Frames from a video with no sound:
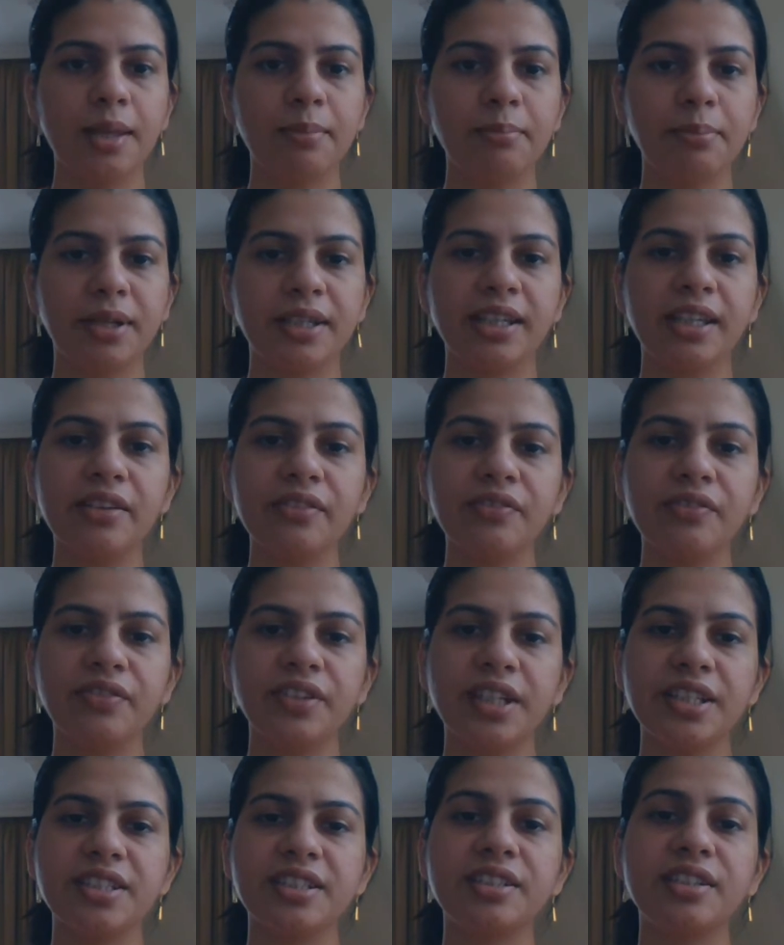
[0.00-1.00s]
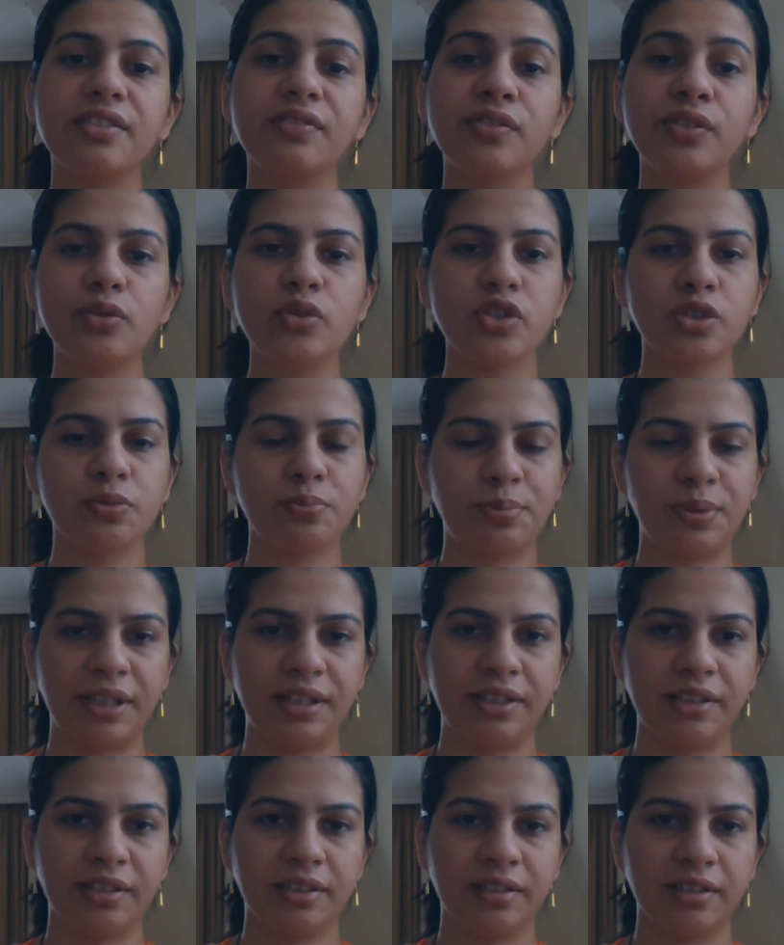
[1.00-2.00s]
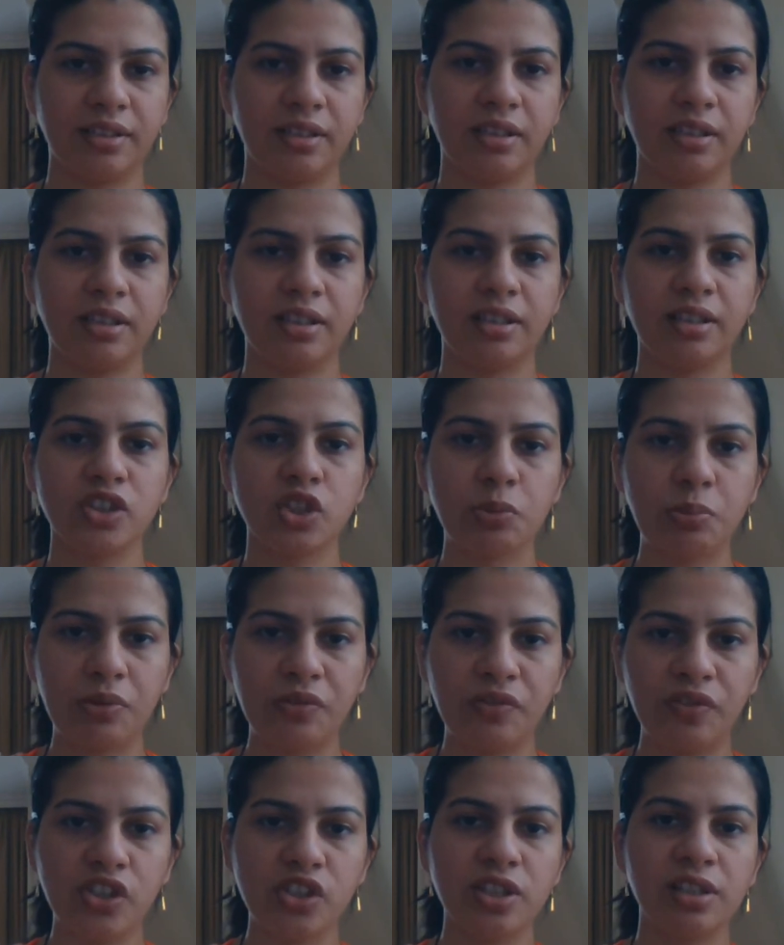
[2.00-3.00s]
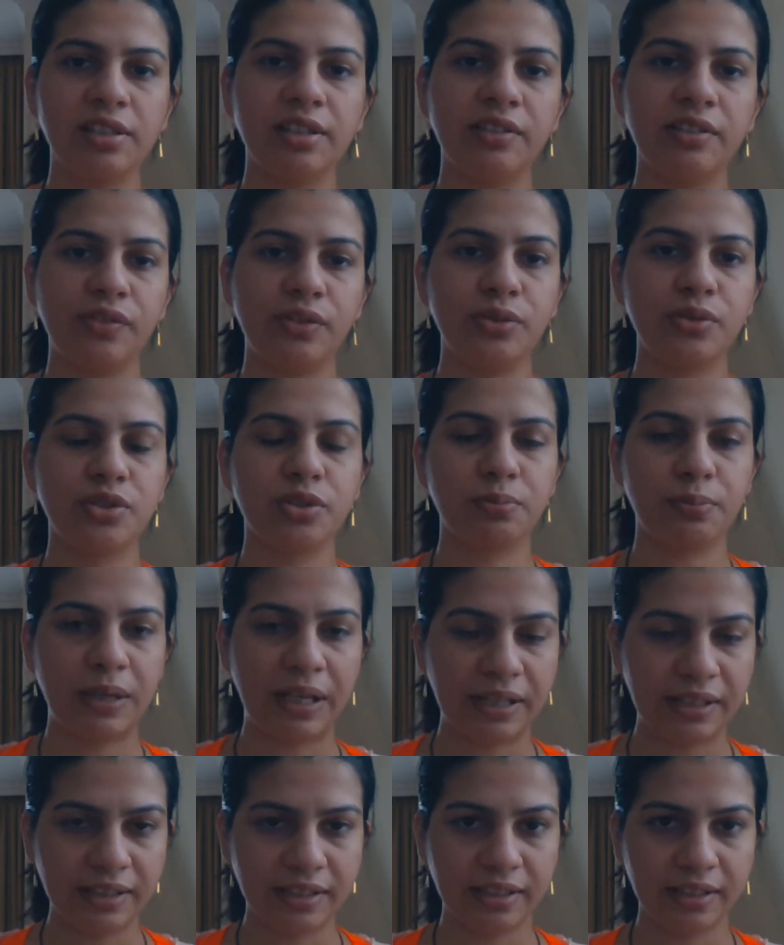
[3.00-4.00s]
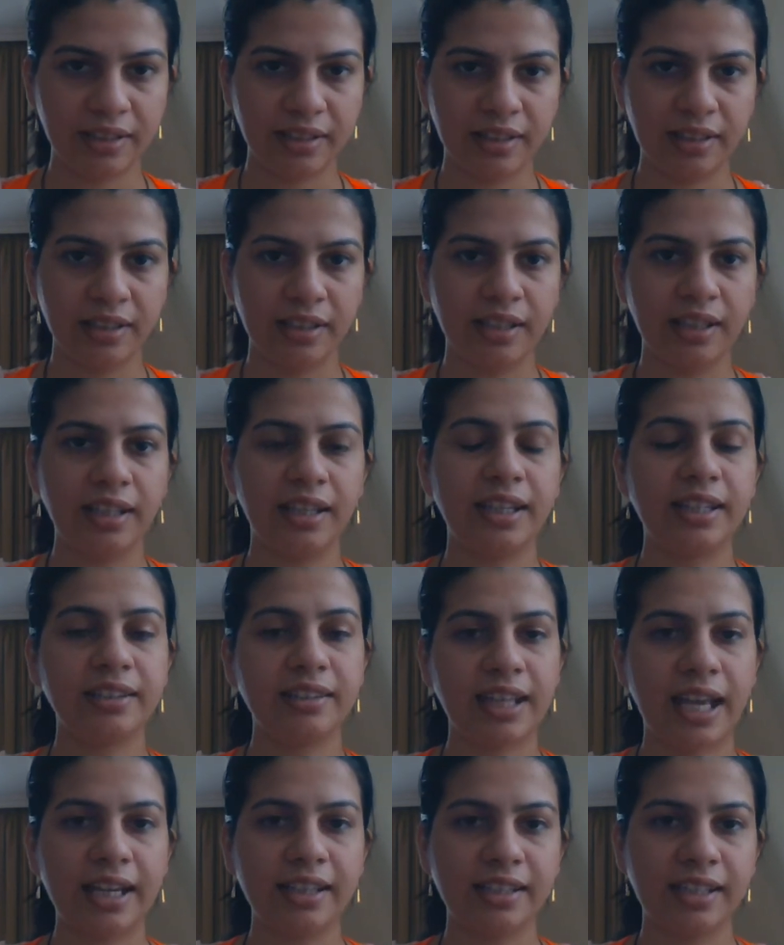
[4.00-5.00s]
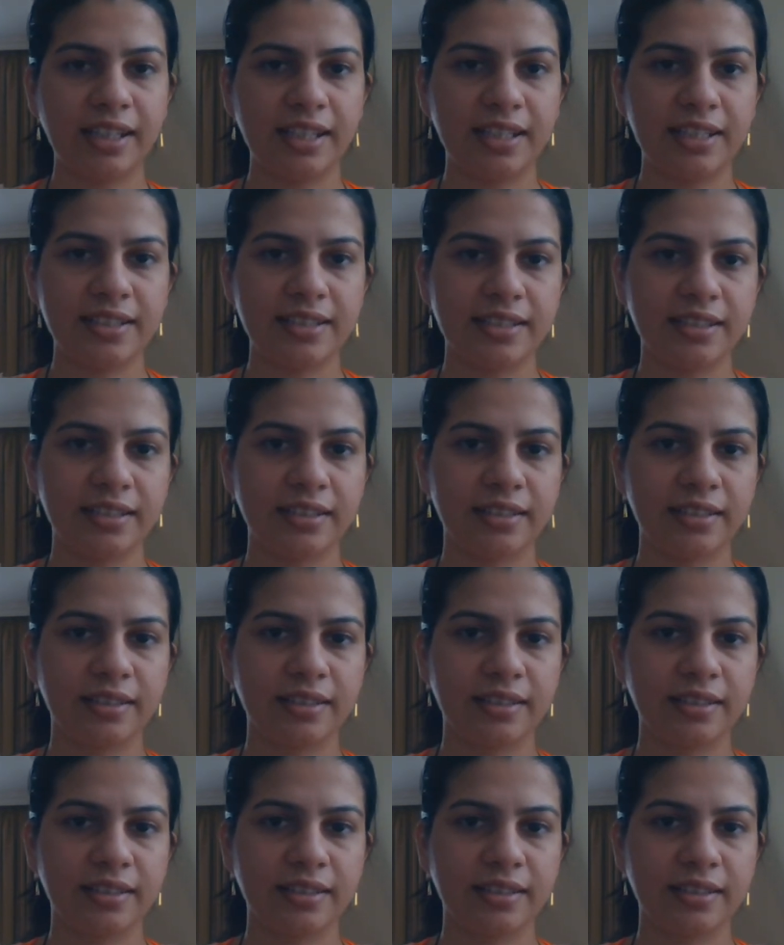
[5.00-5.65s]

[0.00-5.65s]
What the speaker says: But if there is a diffuse spread, superficial diffuse spread, in that case,